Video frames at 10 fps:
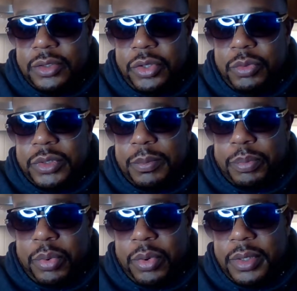
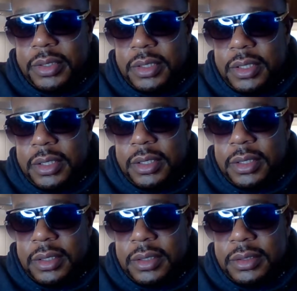support
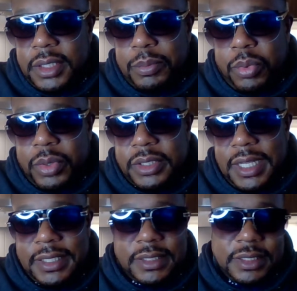the
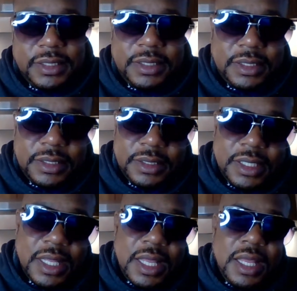deportations?
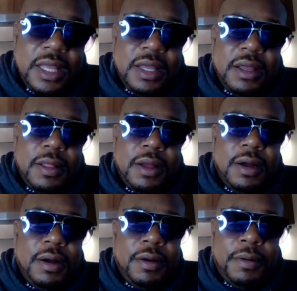
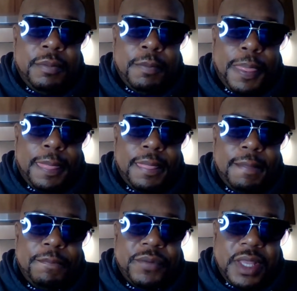It
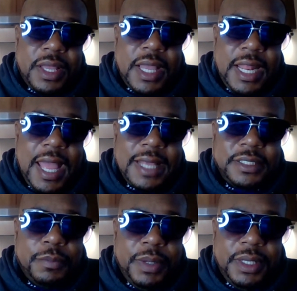has
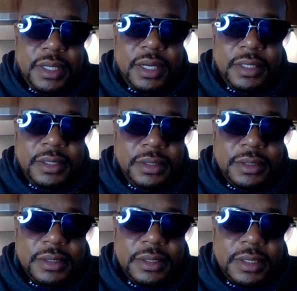to be done
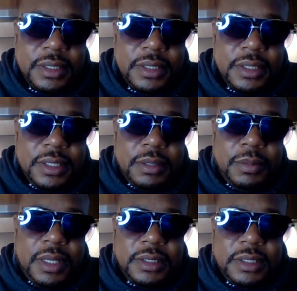
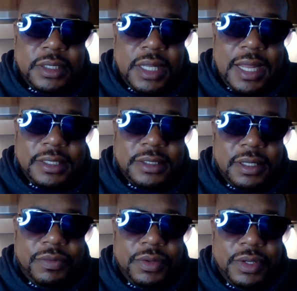because there's a lot of
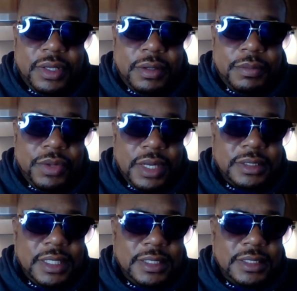stuff in the United
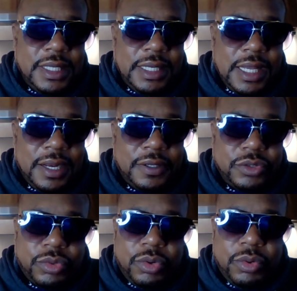States is getting out of
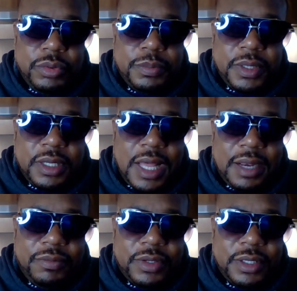control. It's been a lot
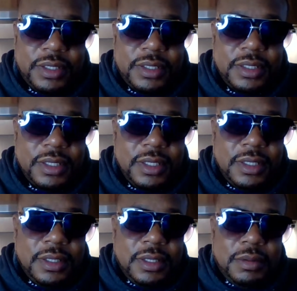of
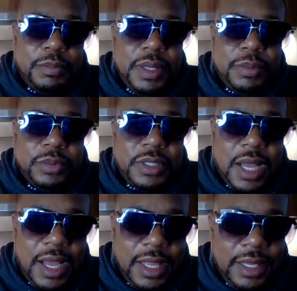people
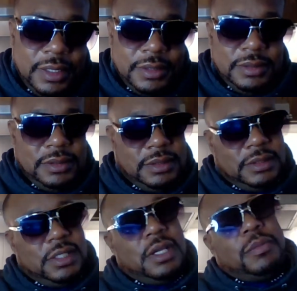dying
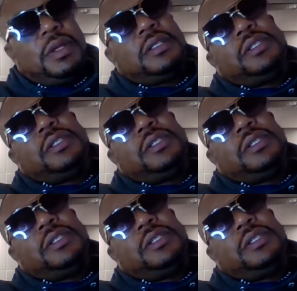because